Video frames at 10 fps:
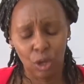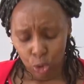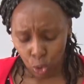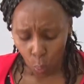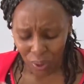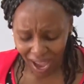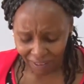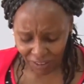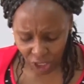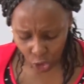So we
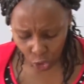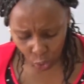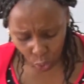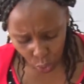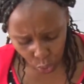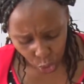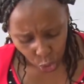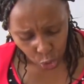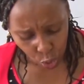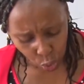have issues
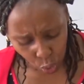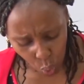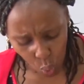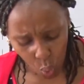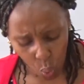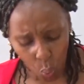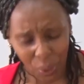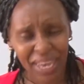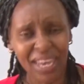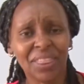to do
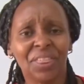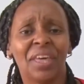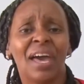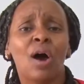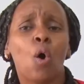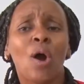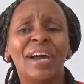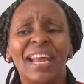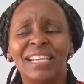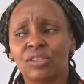with
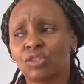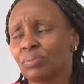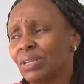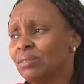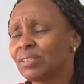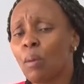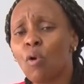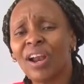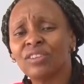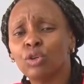organizations. Sometimes some
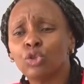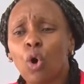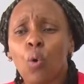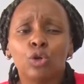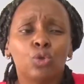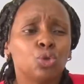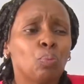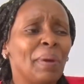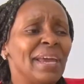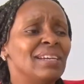organizations don't want to
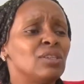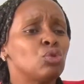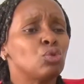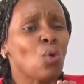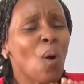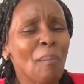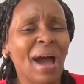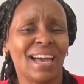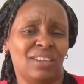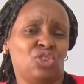spend so
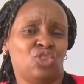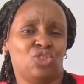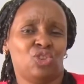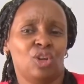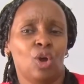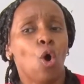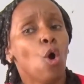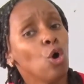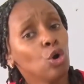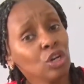much
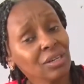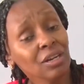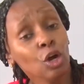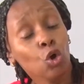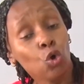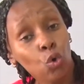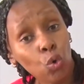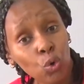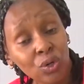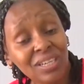on
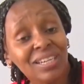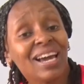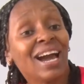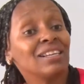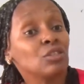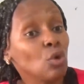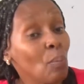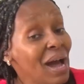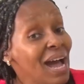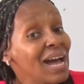good
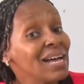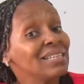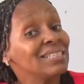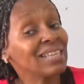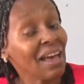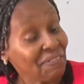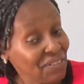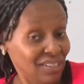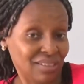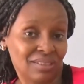customer
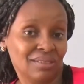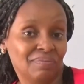service.